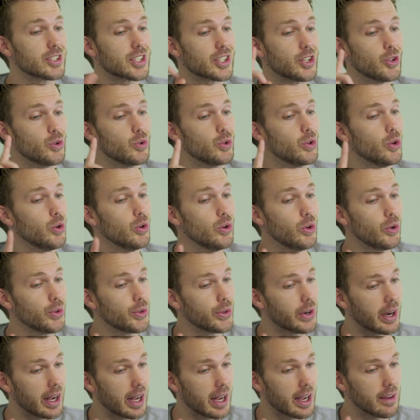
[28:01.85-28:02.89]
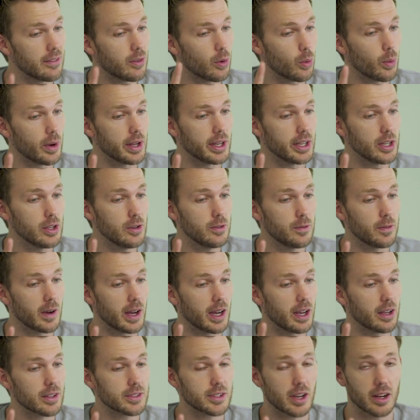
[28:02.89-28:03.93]
to Google Drive when new
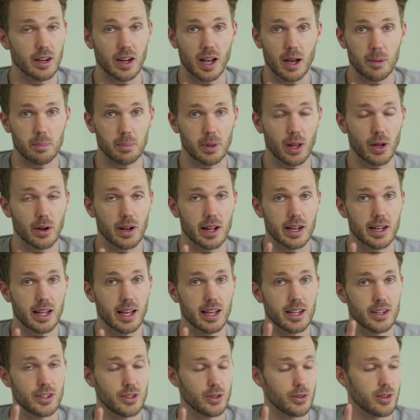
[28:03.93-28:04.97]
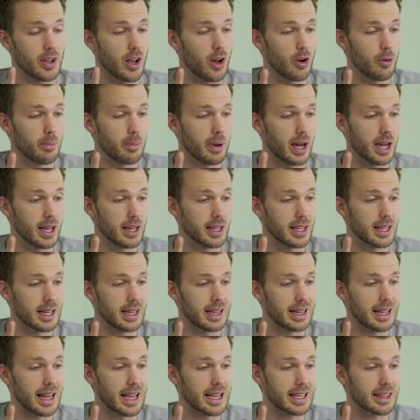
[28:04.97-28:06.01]
files are uploaded to Copilot
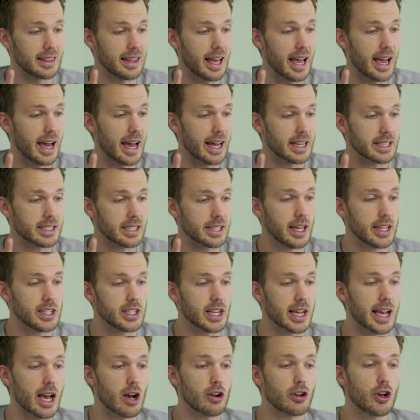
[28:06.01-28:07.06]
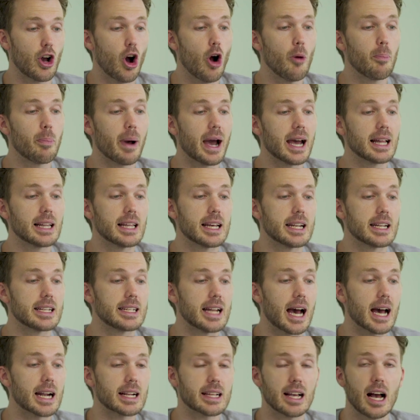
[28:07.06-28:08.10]
like that. Check out
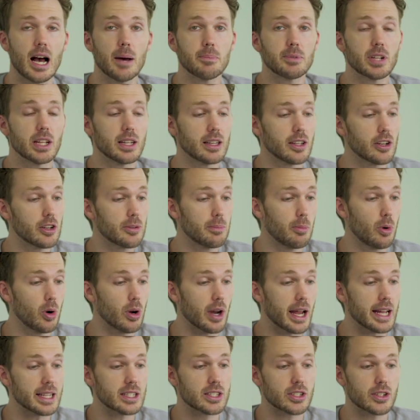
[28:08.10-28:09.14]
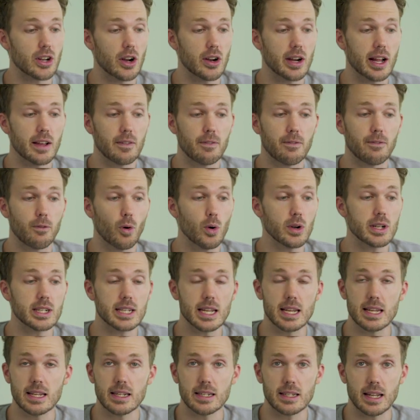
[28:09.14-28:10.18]
copilot.com to learn more and start a
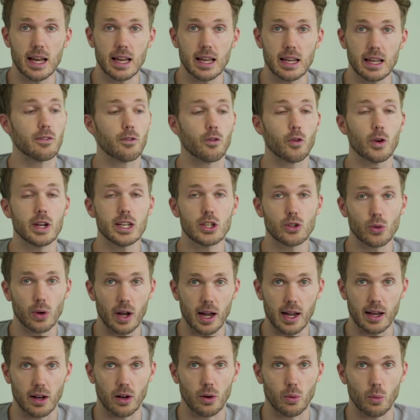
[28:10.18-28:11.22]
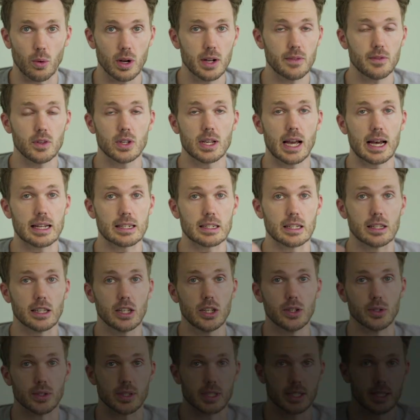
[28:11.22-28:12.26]
14 day free trial. What have you got to
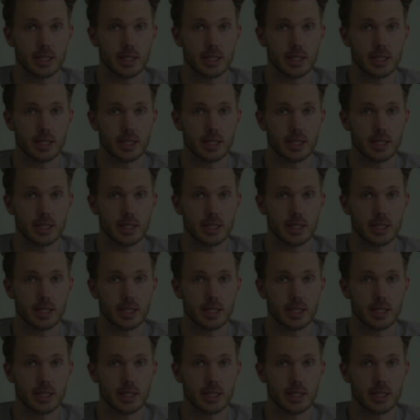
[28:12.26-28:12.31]
lose?